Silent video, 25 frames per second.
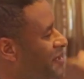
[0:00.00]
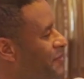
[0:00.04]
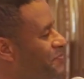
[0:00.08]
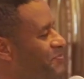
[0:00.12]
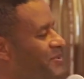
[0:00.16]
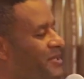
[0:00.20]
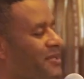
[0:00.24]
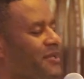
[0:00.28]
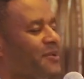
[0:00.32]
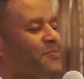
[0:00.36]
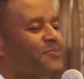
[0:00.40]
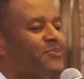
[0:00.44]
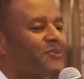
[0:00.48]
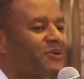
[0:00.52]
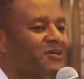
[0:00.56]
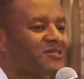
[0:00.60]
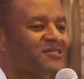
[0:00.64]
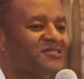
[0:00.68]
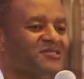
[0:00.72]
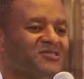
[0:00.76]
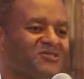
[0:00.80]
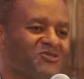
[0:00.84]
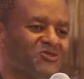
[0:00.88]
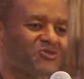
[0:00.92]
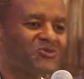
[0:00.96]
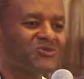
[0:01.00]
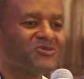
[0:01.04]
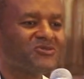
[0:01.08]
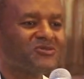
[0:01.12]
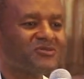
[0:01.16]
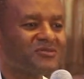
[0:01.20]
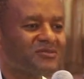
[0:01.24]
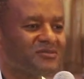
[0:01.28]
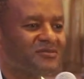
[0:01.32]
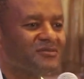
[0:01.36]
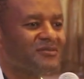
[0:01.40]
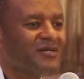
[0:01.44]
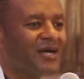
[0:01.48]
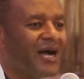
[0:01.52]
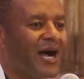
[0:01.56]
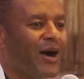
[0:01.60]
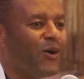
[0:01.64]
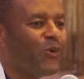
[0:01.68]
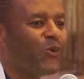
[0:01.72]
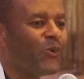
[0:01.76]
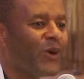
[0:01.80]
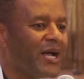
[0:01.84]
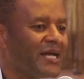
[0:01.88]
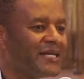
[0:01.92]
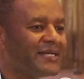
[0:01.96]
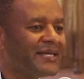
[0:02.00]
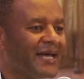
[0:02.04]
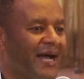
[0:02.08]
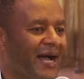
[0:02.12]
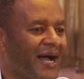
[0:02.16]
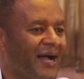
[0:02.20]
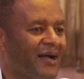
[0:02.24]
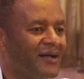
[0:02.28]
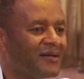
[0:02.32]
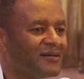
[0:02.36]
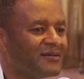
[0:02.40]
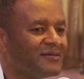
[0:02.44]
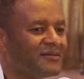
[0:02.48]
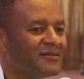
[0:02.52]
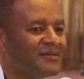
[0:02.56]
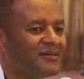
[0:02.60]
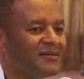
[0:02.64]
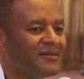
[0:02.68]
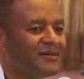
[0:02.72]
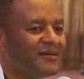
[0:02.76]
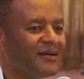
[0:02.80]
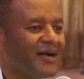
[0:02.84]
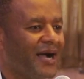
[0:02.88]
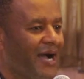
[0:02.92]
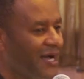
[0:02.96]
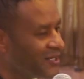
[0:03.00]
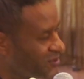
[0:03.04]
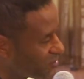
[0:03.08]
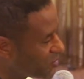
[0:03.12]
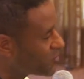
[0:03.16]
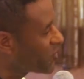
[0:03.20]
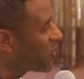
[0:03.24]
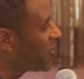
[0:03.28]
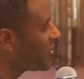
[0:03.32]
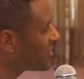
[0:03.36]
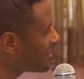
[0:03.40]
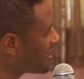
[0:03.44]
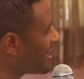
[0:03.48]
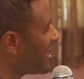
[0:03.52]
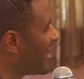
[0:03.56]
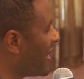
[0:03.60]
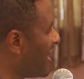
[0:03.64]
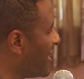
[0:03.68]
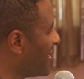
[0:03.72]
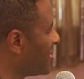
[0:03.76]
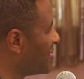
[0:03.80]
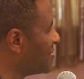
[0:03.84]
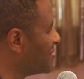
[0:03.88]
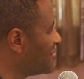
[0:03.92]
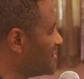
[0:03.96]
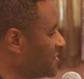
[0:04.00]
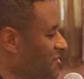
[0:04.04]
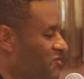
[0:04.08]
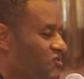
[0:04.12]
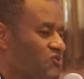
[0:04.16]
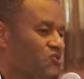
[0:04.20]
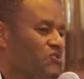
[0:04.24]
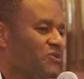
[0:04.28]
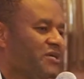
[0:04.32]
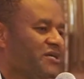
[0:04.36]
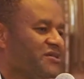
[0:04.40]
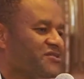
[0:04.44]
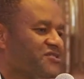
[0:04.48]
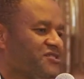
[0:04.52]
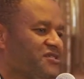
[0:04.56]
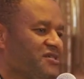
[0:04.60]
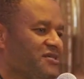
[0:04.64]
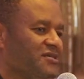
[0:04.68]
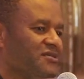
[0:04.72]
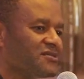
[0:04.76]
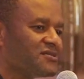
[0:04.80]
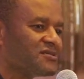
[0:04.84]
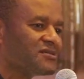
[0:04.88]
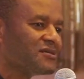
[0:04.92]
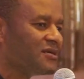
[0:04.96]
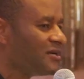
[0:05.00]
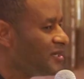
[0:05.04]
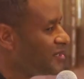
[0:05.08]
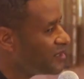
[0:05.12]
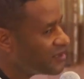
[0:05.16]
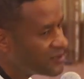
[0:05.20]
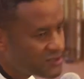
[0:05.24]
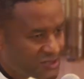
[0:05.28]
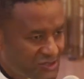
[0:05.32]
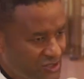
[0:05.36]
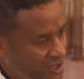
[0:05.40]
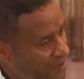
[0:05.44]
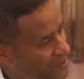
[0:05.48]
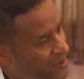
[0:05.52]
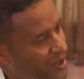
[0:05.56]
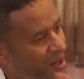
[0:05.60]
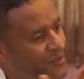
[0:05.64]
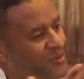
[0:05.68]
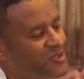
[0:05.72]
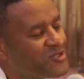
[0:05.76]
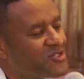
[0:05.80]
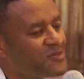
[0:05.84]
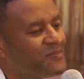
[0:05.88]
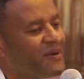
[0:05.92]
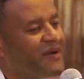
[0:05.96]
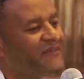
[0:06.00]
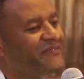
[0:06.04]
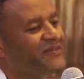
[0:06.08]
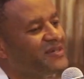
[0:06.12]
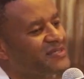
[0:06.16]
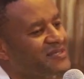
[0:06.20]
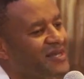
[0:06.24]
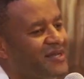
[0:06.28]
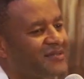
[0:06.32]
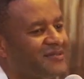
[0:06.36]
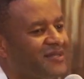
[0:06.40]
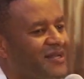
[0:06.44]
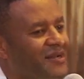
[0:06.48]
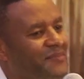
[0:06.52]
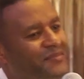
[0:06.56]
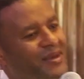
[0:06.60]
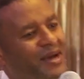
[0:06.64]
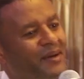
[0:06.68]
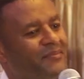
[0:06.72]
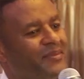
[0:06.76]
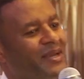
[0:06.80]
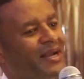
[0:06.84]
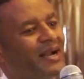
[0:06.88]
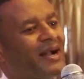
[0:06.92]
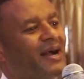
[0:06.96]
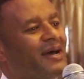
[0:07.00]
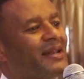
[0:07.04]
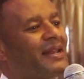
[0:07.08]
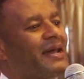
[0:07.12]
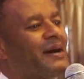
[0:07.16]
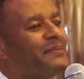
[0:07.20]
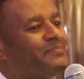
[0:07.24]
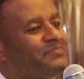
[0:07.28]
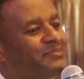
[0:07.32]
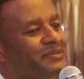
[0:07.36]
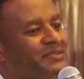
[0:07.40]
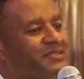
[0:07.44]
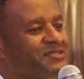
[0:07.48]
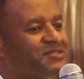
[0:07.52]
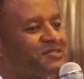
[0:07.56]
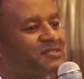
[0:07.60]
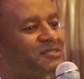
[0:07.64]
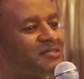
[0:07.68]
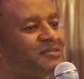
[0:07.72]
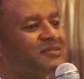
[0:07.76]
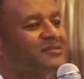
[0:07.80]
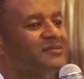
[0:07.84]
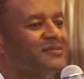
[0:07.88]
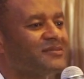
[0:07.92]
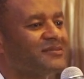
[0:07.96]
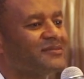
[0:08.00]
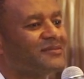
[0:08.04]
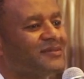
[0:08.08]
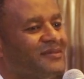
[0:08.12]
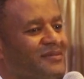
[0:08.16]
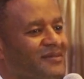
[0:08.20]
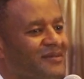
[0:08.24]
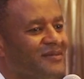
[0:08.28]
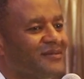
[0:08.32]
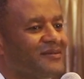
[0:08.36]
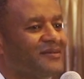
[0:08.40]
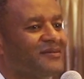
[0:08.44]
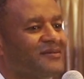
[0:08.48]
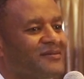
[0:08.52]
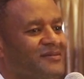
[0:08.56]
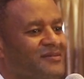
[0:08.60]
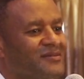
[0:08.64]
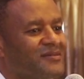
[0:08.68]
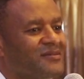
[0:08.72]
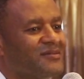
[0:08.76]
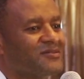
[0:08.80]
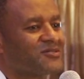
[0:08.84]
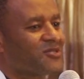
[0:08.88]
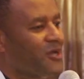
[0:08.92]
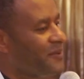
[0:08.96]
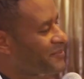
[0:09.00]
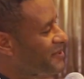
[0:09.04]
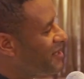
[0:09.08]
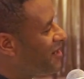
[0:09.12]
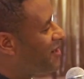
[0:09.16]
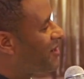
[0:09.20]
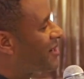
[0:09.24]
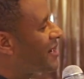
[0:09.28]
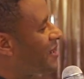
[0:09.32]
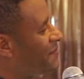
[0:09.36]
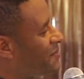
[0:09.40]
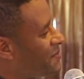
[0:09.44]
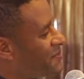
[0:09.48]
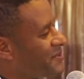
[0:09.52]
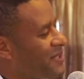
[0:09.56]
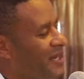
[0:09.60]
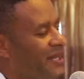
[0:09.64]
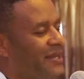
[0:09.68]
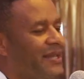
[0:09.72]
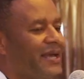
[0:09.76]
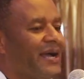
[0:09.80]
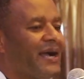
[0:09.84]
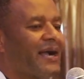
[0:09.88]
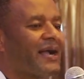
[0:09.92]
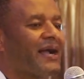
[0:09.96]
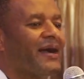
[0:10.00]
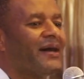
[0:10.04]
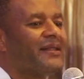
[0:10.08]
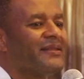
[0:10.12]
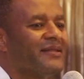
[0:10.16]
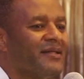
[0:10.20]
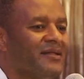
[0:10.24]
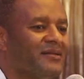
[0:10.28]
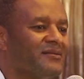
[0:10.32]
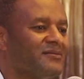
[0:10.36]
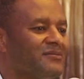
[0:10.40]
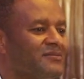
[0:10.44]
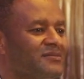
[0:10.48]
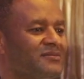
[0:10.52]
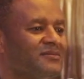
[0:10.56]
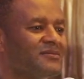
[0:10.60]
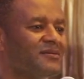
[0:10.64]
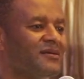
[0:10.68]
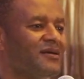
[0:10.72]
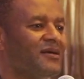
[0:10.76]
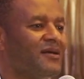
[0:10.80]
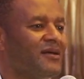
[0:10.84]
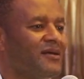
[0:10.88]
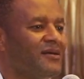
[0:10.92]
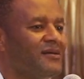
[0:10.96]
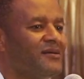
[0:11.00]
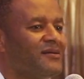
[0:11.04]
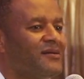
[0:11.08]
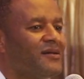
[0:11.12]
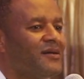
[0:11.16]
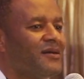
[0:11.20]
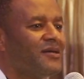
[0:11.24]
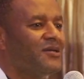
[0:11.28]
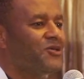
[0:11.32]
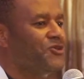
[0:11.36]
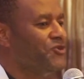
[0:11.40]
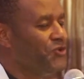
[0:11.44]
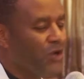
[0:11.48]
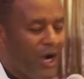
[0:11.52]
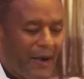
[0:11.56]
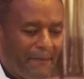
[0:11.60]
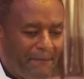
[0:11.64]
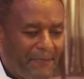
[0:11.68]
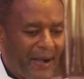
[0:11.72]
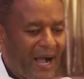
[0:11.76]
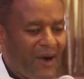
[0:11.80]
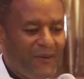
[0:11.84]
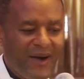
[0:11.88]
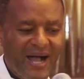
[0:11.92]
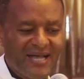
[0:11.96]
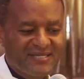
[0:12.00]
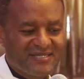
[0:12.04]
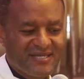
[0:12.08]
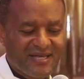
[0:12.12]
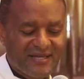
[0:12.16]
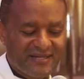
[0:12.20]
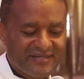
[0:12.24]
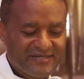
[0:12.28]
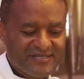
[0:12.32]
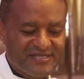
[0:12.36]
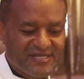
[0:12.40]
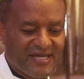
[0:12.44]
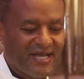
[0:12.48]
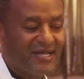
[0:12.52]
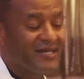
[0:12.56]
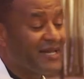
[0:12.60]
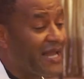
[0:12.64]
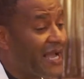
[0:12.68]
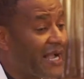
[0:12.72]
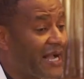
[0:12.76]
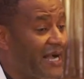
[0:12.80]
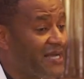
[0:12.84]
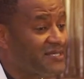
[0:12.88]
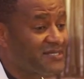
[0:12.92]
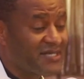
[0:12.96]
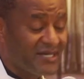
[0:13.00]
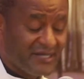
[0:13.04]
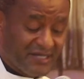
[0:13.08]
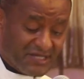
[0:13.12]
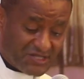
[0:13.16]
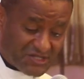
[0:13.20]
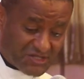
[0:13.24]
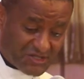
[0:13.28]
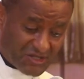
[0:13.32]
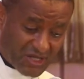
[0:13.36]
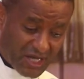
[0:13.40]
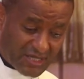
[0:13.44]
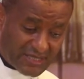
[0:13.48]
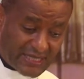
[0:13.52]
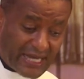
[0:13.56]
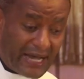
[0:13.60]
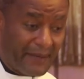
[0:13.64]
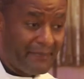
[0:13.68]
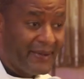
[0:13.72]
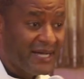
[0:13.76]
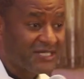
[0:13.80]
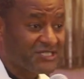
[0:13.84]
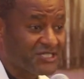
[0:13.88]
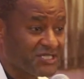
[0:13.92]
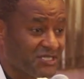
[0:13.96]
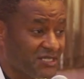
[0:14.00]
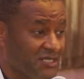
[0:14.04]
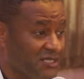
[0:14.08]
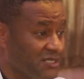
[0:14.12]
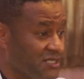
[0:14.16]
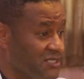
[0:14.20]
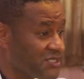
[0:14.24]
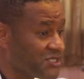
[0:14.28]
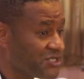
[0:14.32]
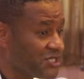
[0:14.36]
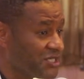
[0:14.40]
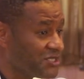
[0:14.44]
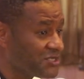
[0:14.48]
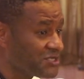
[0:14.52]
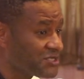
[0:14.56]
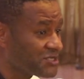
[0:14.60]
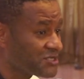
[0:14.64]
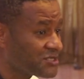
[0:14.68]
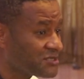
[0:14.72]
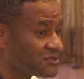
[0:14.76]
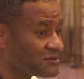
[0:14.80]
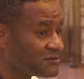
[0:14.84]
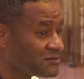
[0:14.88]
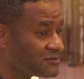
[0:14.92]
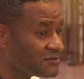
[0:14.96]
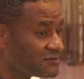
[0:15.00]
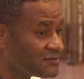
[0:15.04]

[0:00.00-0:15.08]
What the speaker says: there, pick a prostitute and wed her, and turn her into a saint, stop coming to my face and telling me I'm a carnal priest. Stop telling other people that they are carnal. Your power as a Christian, like I said, is not kabashing in the church.